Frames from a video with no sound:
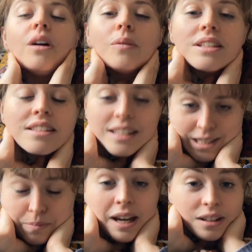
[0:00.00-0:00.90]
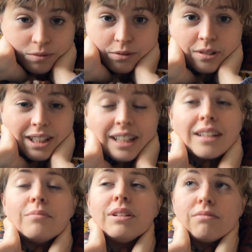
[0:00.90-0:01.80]
it's painful. It
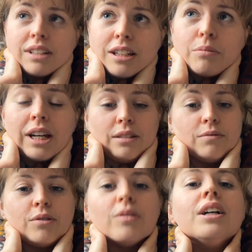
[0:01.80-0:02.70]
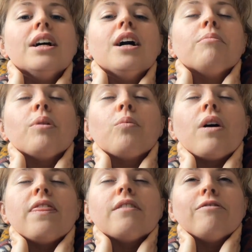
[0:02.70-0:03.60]
can be really painful. But
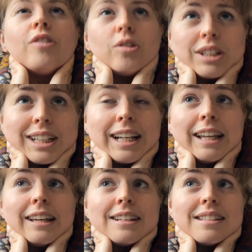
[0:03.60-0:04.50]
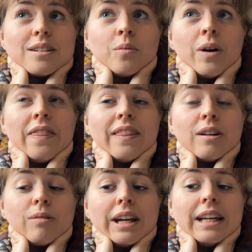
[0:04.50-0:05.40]
when the fog clears, when the
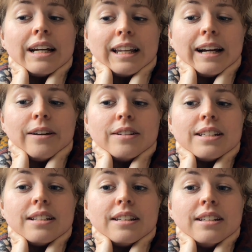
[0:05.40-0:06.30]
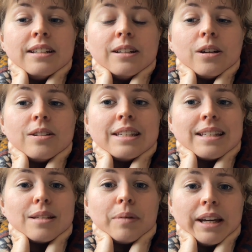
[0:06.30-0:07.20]
grey cloud, you know,
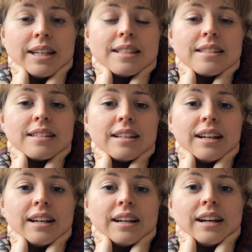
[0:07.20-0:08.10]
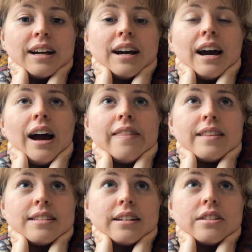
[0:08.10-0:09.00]
dissipates and
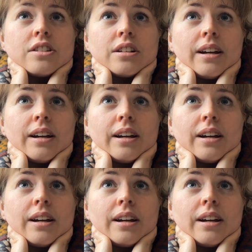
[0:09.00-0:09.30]
the sunshine